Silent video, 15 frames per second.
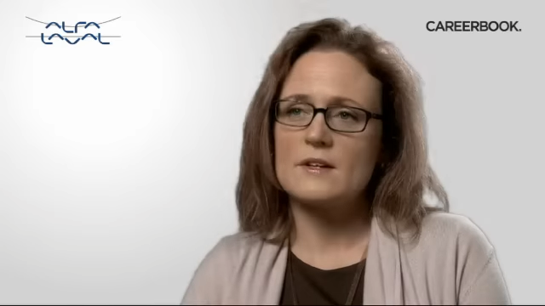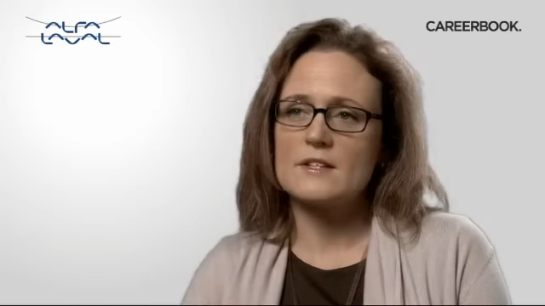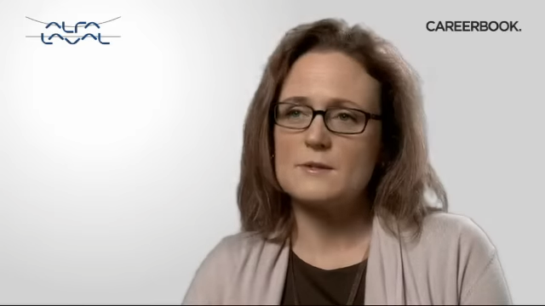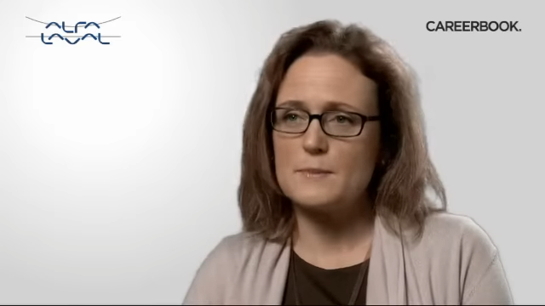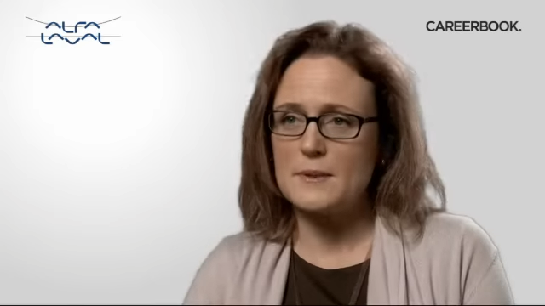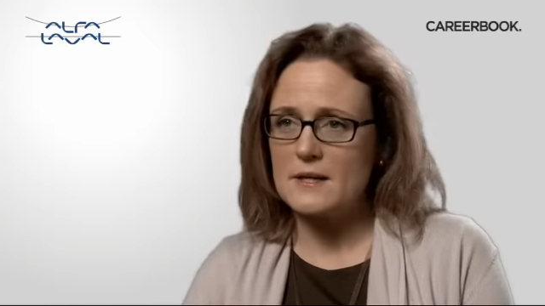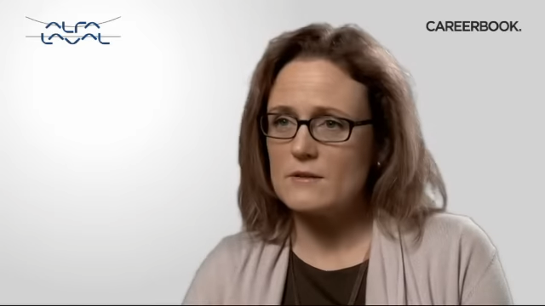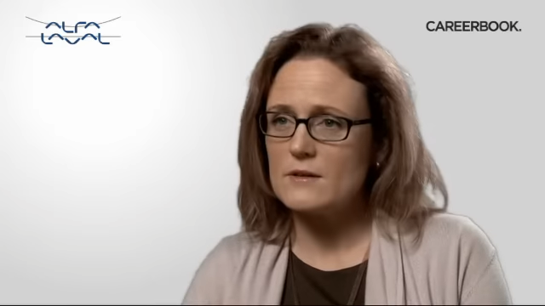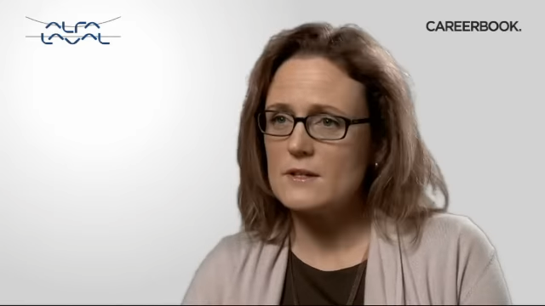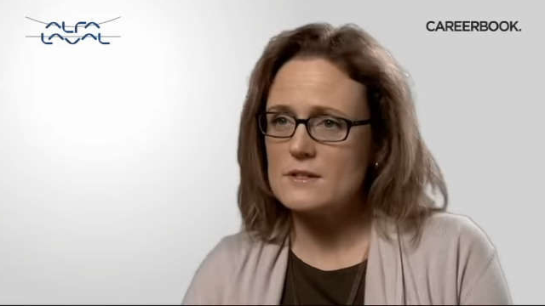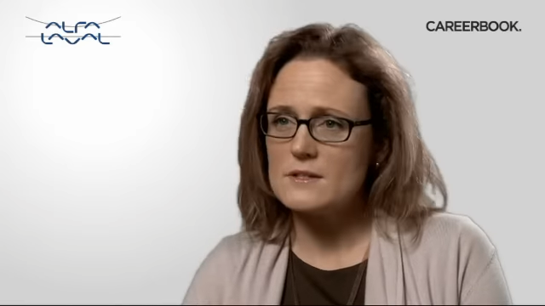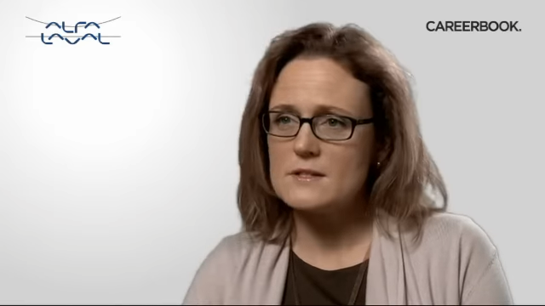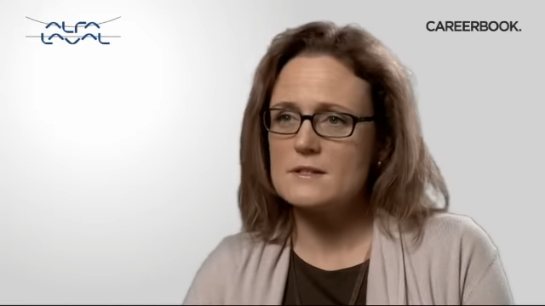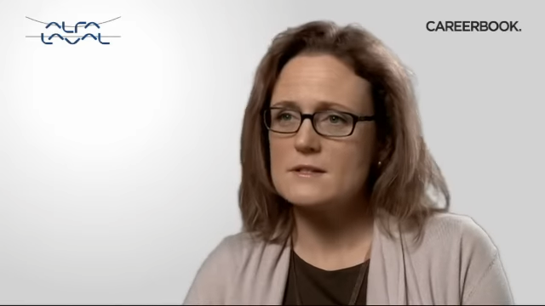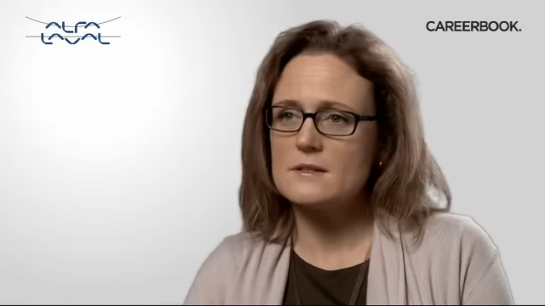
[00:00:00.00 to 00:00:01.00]

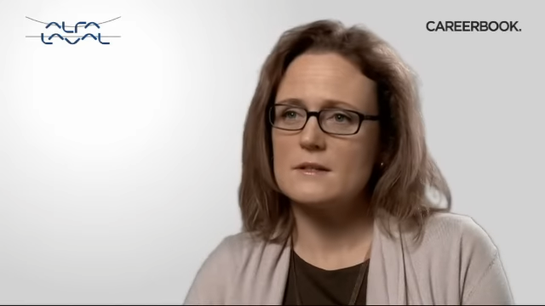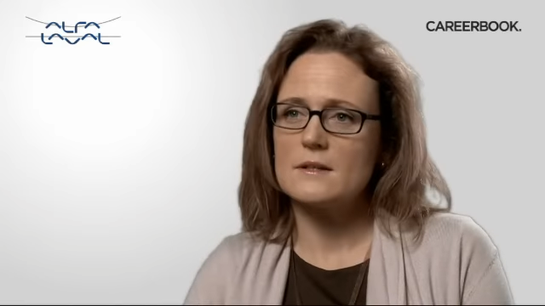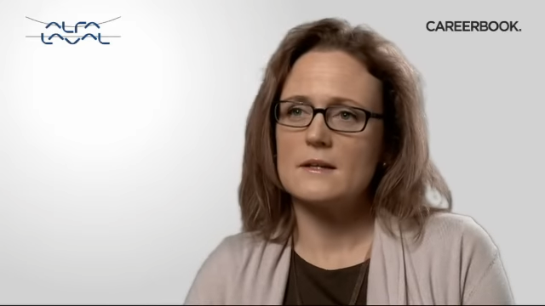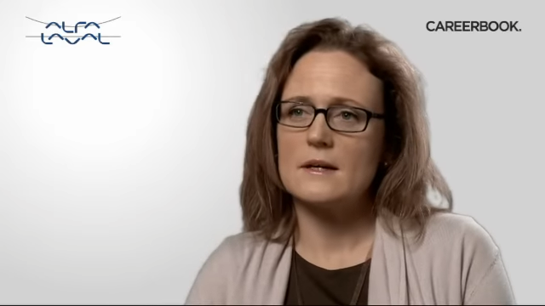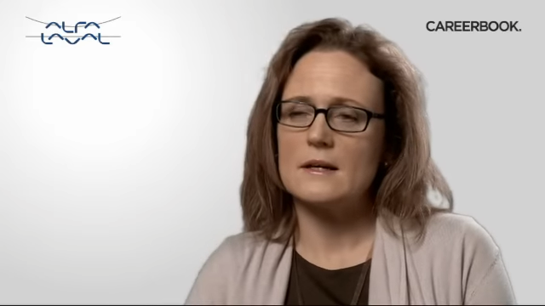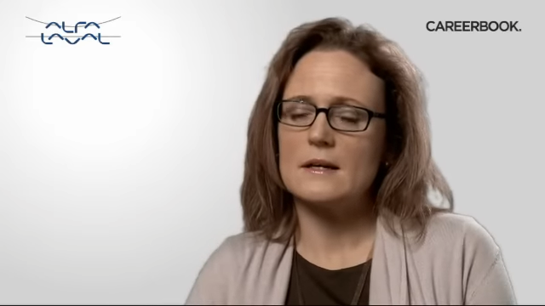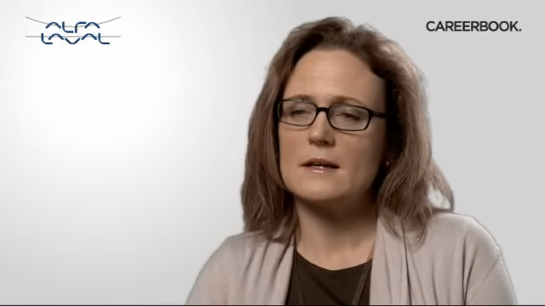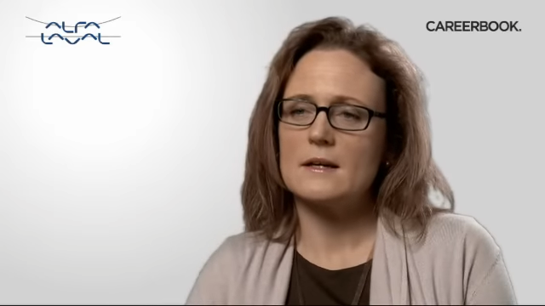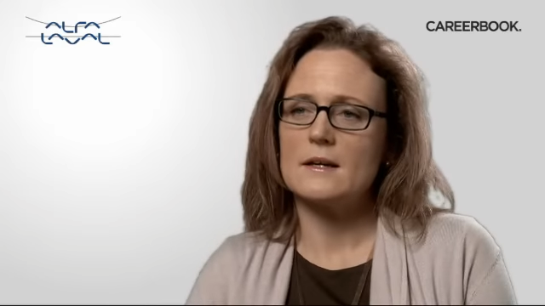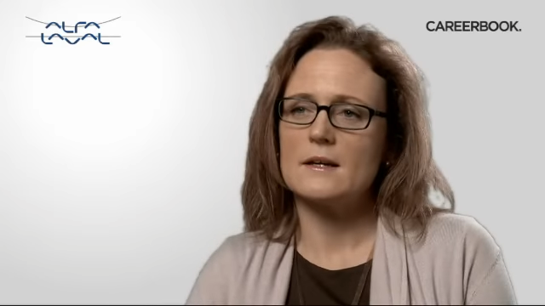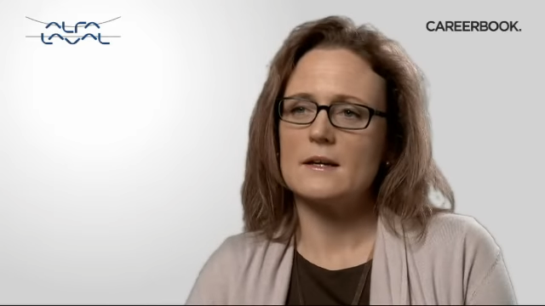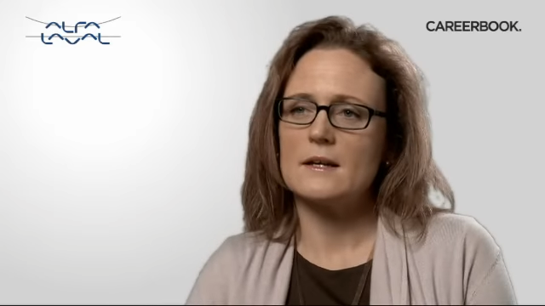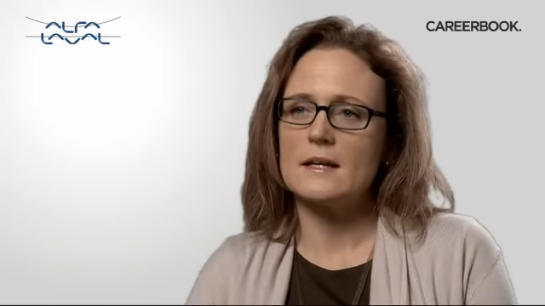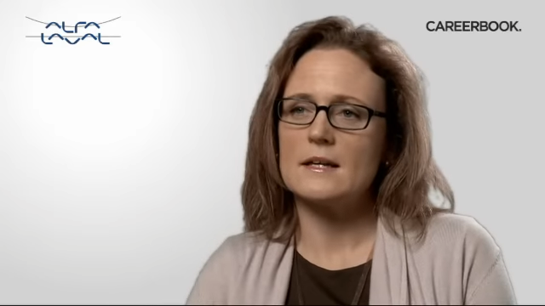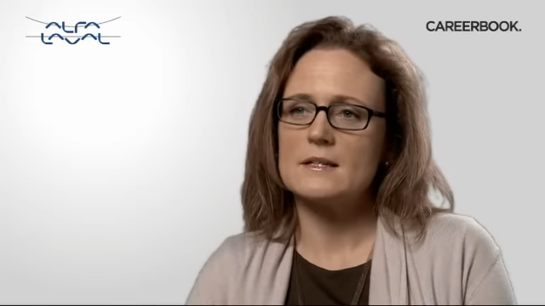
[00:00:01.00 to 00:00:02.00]
experienced
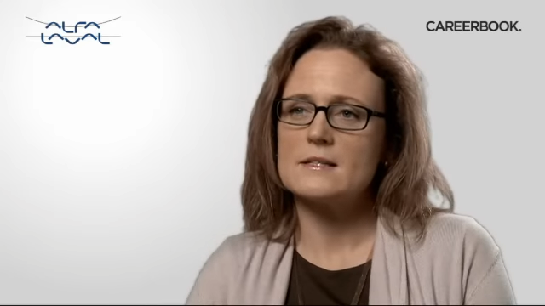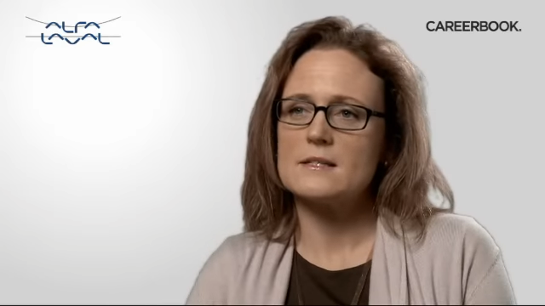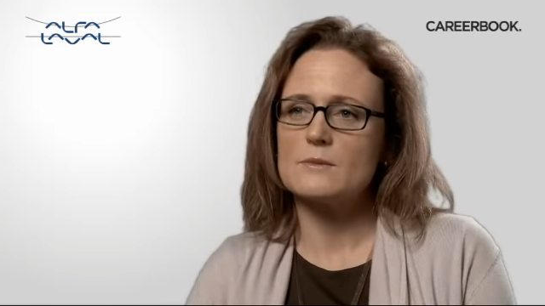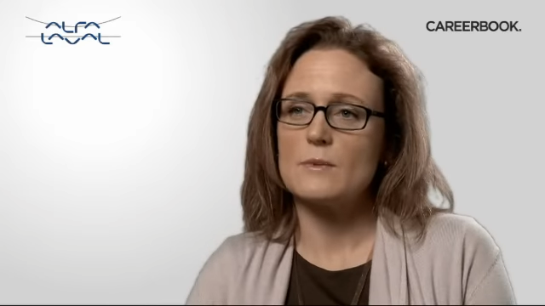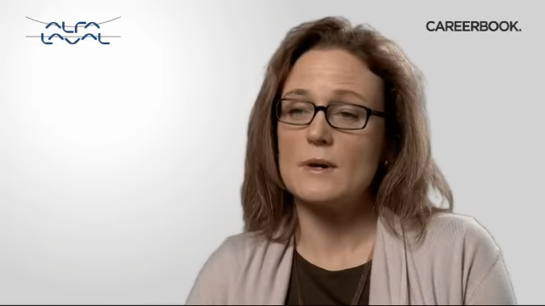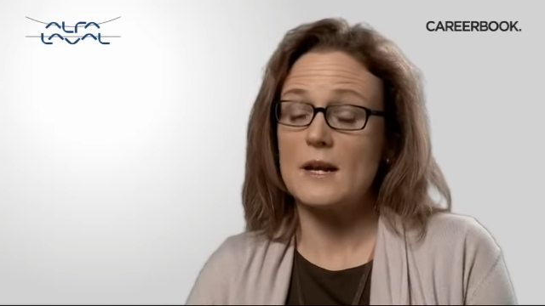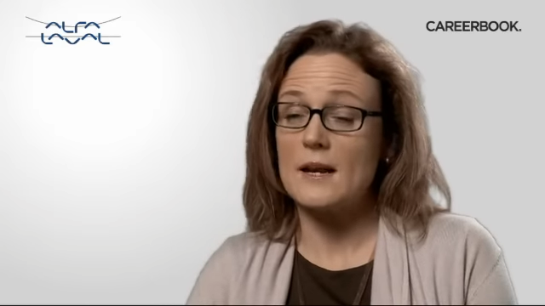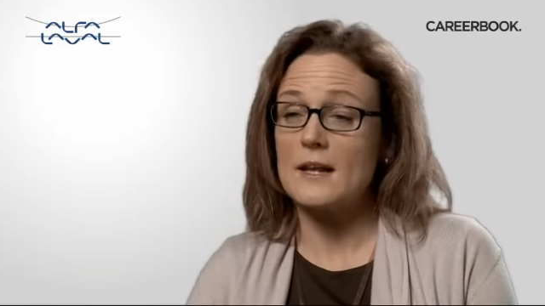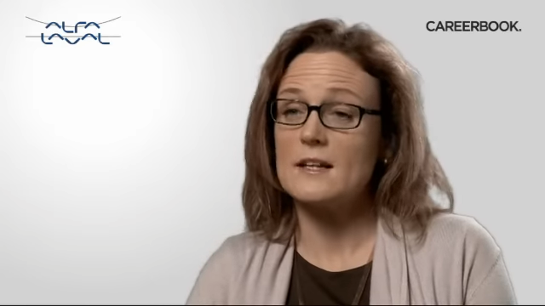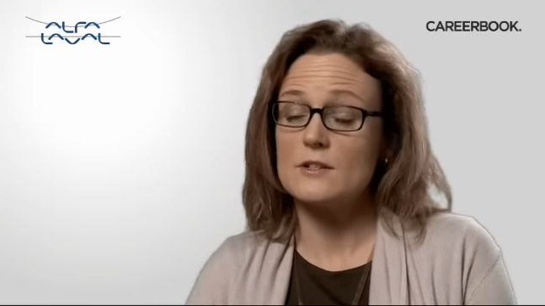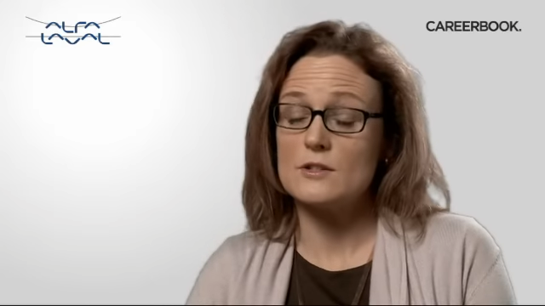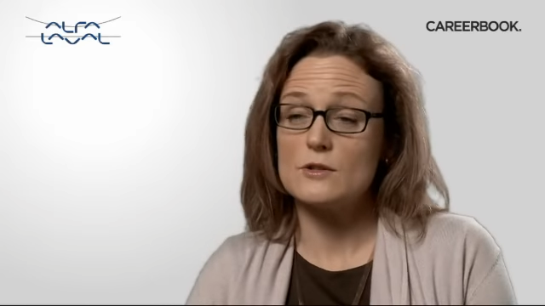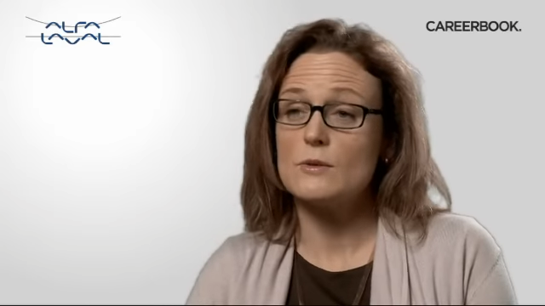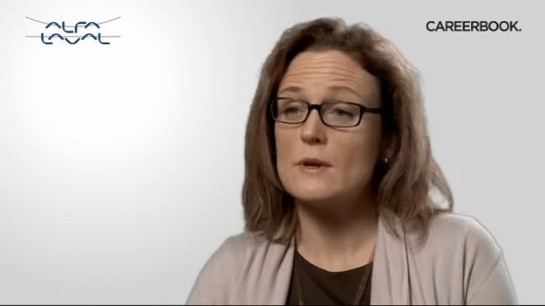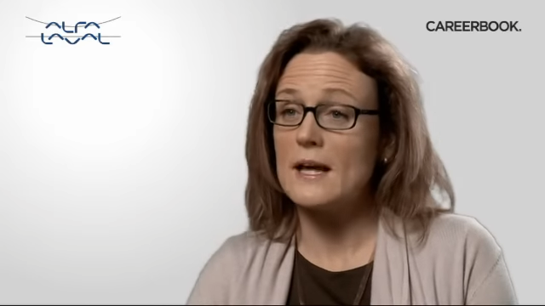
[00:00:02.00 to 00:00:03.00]
uh, is when I need to
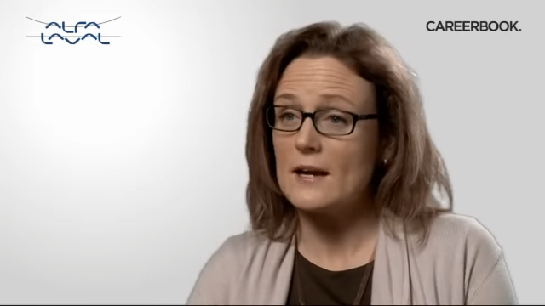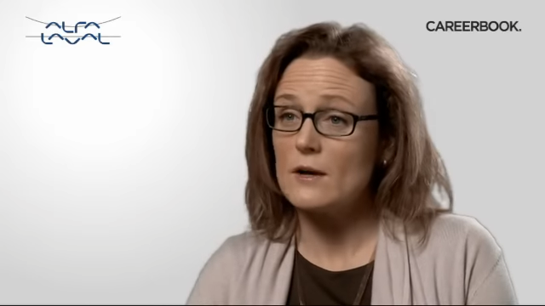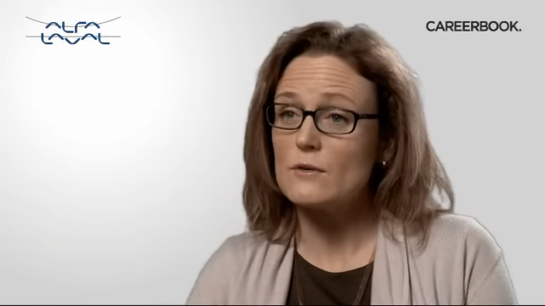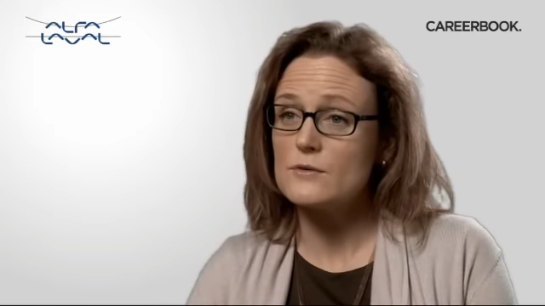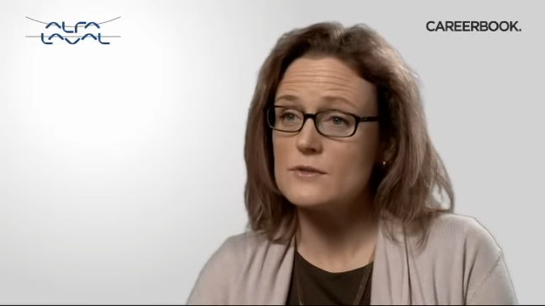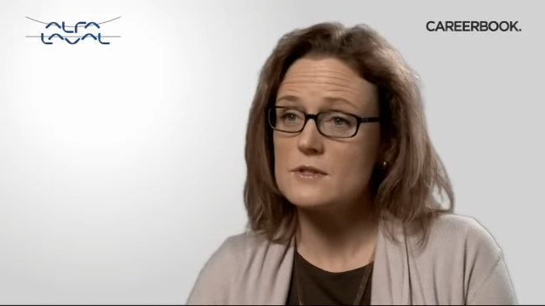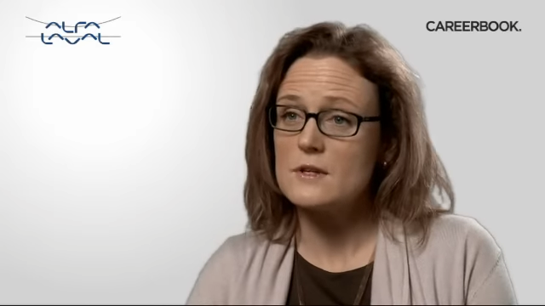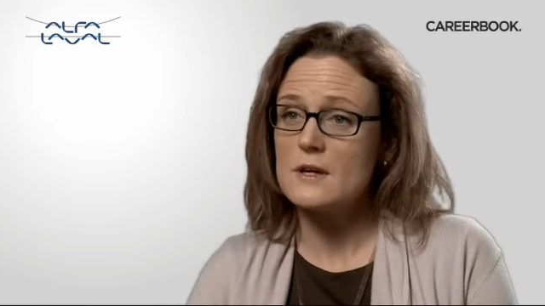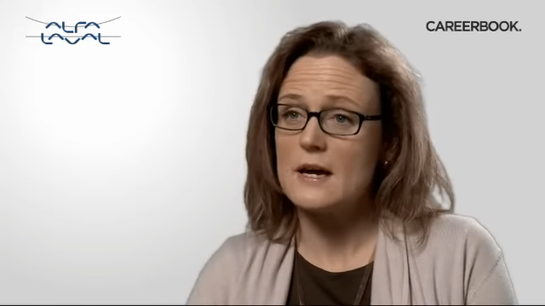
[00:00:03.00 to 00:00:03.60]
do layoffs.